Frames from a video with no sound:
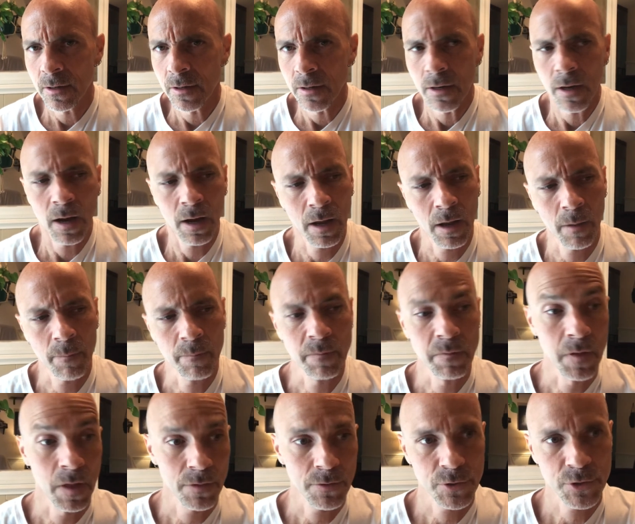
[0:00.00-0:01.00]

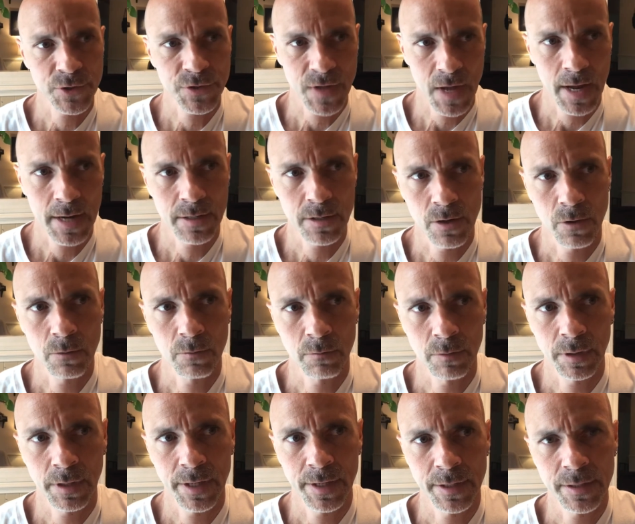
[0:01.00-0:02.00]
Another side note
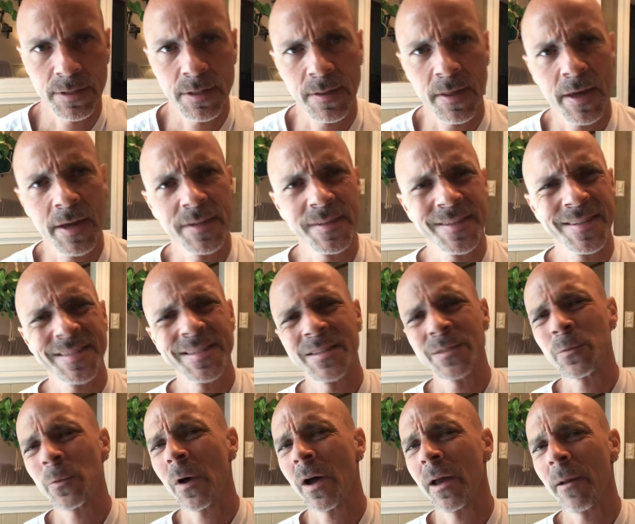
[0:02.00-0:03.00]
related to that is this is
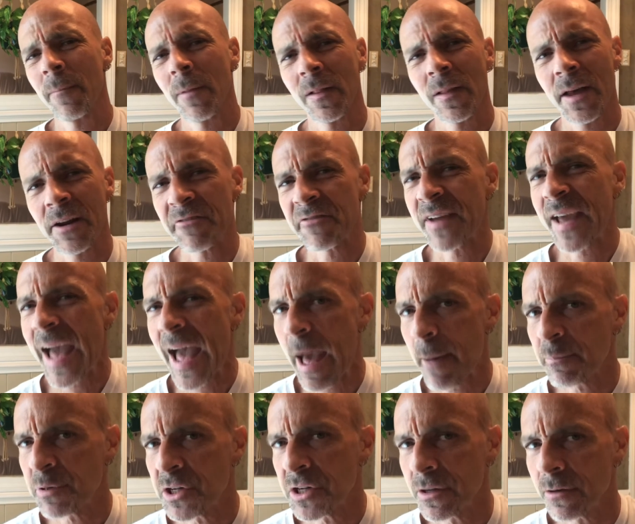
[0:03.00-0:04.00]
why a lot of
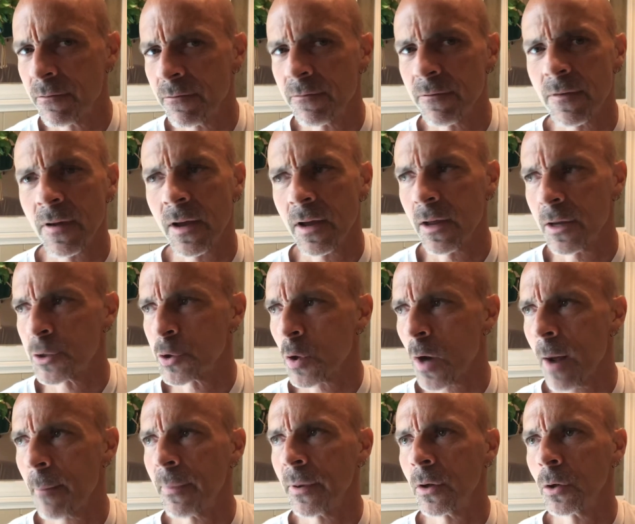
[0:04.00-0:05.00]
captive
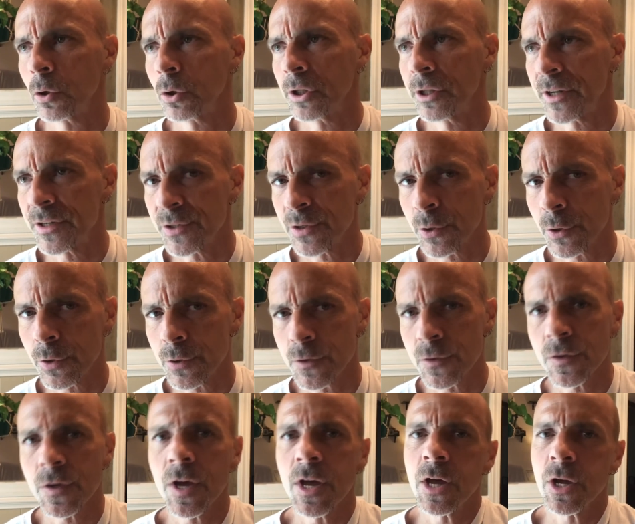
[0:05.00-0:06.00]
tropical lizards
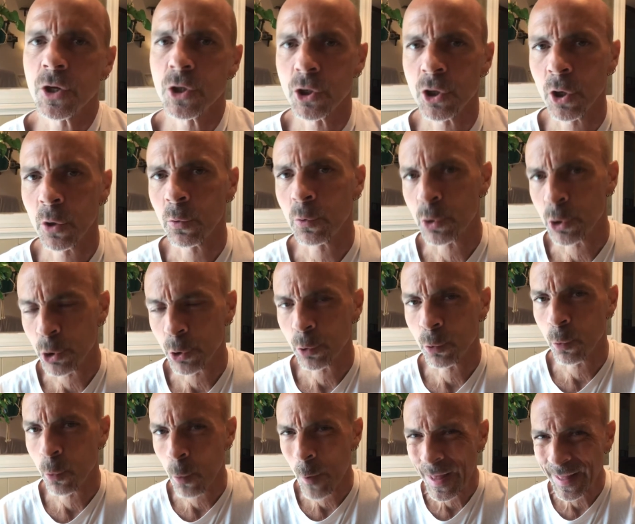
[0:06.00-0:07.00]
don't do
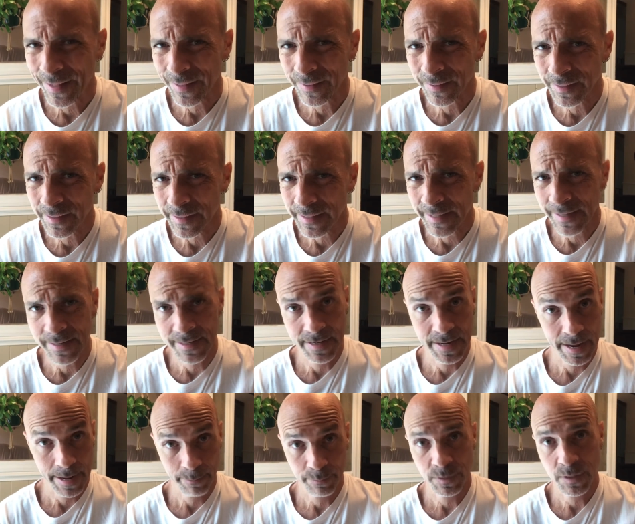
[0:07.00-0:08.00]
well in
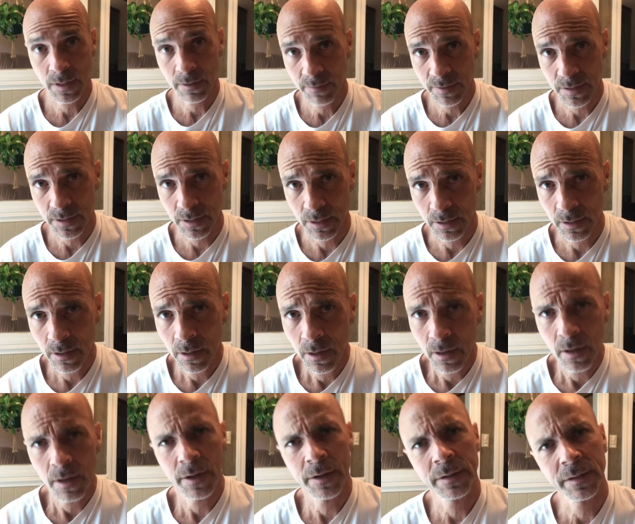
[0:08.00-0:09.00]
captivity
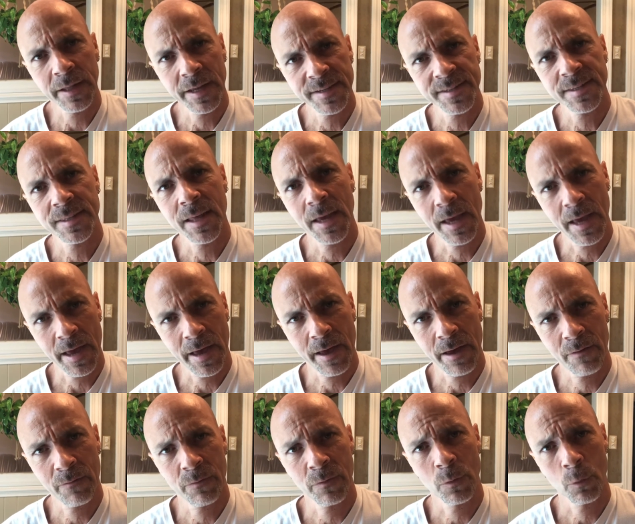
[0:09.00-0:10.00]
unless they
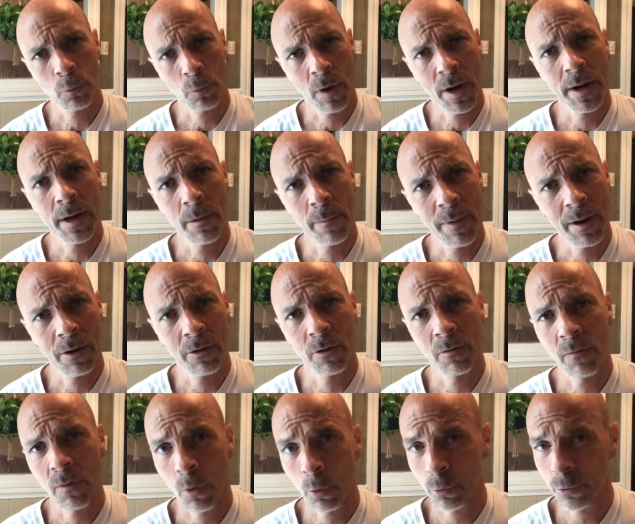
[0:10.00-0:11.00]
have the right amount of
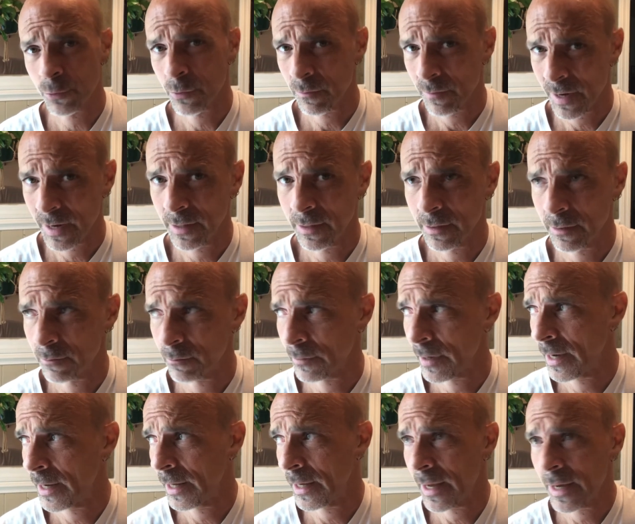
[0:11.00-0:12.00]
ultraviolet
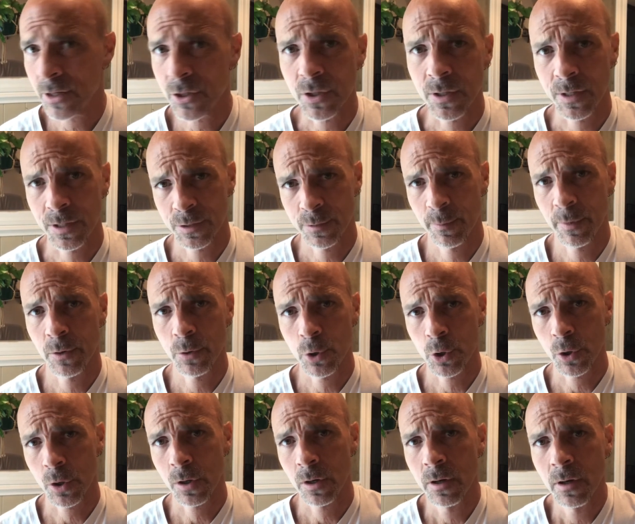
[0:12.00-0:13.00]
radiation exposure.